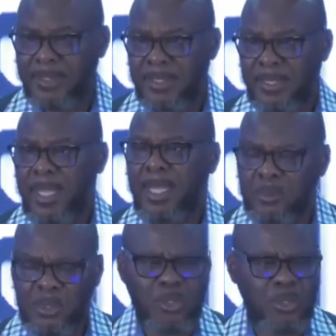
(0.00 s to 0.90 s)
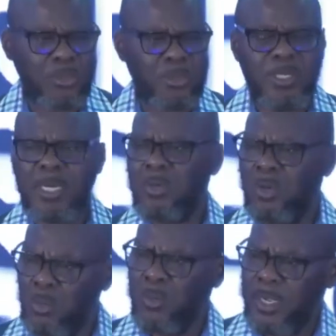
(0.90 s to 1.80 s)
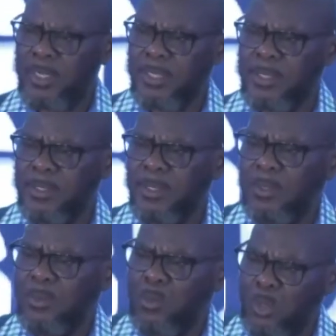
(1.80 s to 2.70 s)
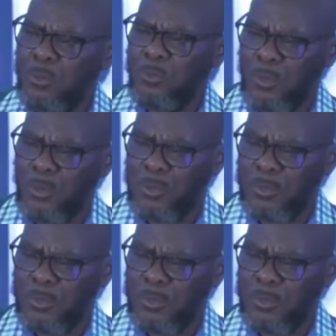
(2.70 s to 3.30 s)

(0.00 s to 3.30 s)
I am sure that God will count it worthy for us.